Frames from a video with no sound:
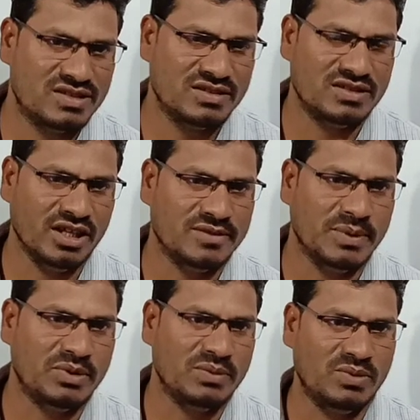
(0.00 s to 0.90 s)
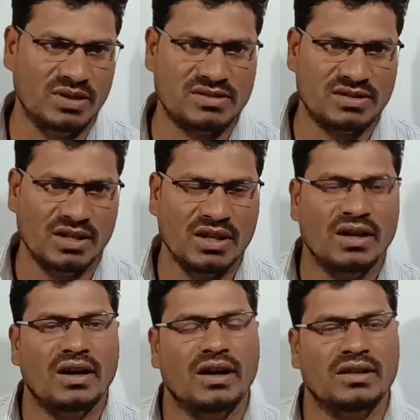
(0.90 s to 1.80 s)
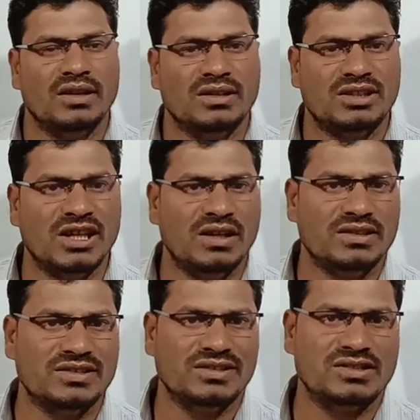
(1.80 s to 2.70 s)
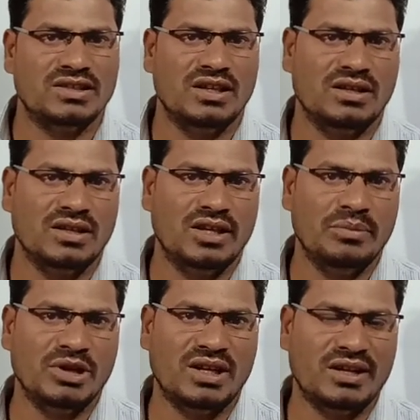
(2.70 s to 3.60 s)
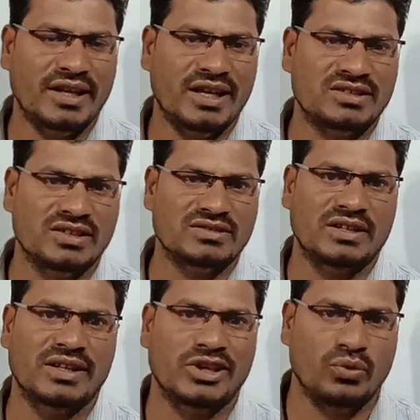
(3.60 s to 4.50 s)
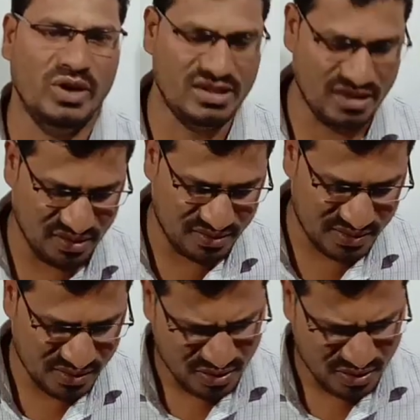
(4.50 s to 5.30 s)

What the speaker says: science paper first, and that third lesson is their chemical reactions and equations.